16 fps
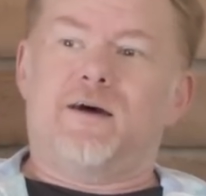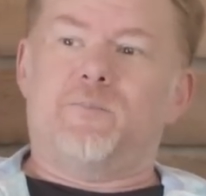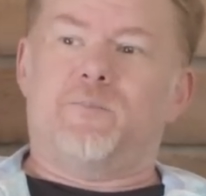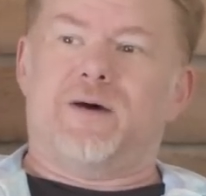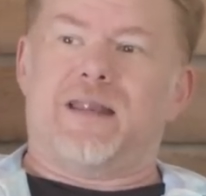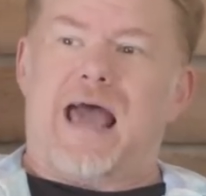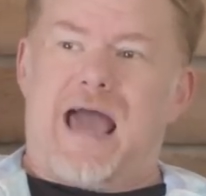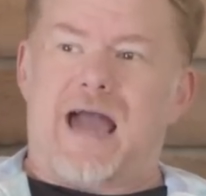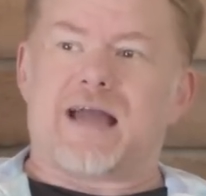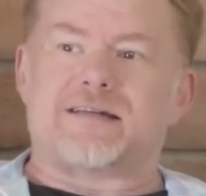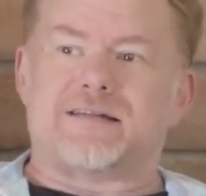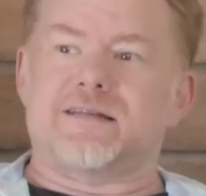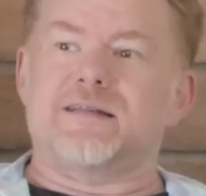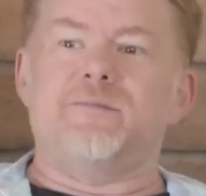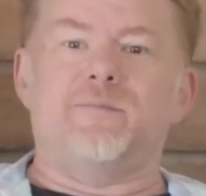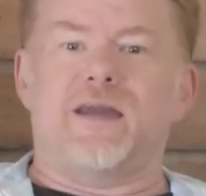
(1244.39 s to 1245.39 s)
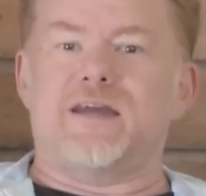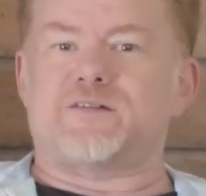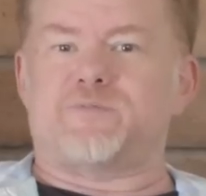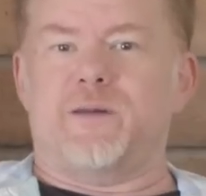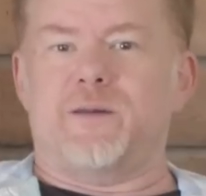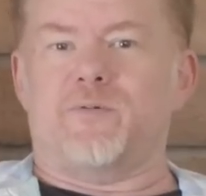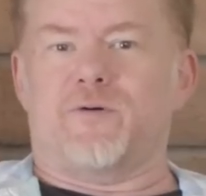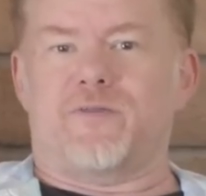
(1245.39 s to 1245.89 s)
but actually makes
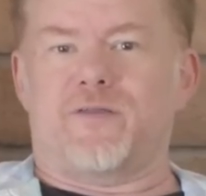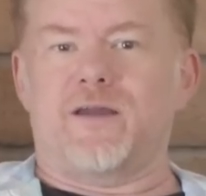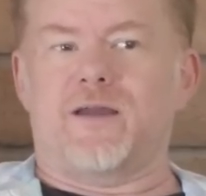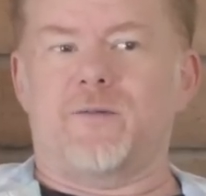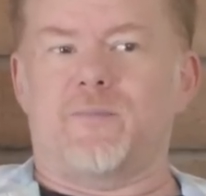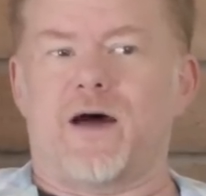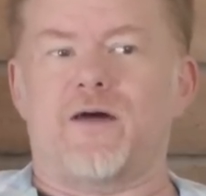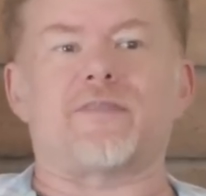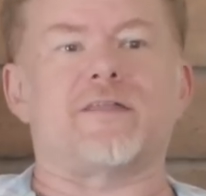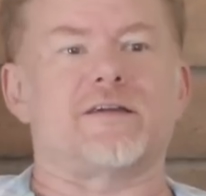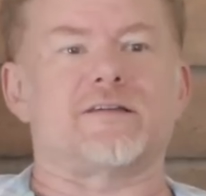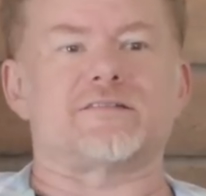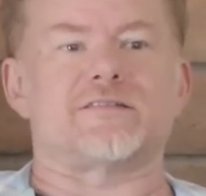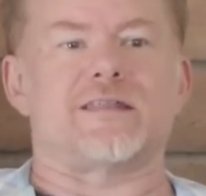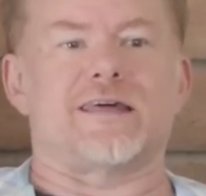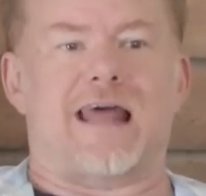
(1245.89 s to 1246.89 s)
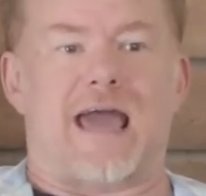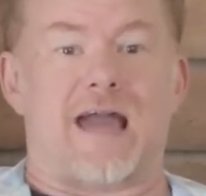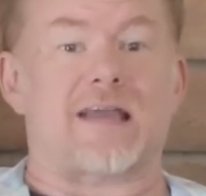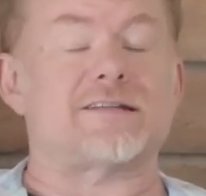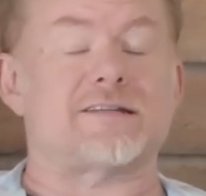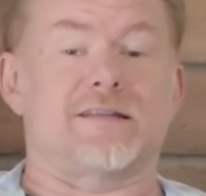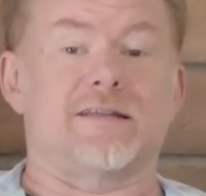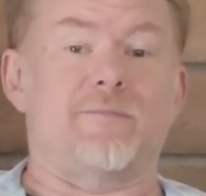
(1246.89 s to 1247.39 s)
people think about things that
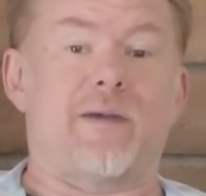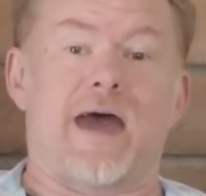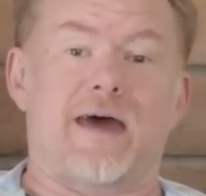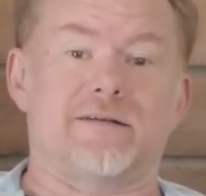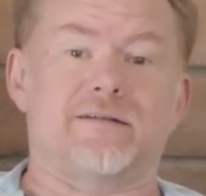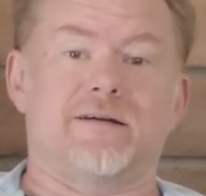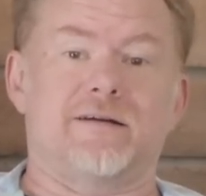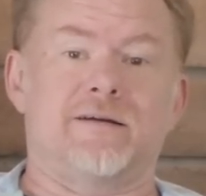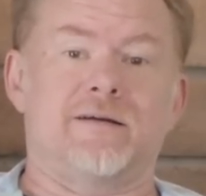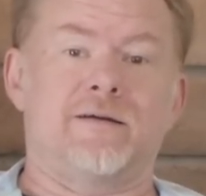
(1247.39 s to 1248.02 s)
actually matter.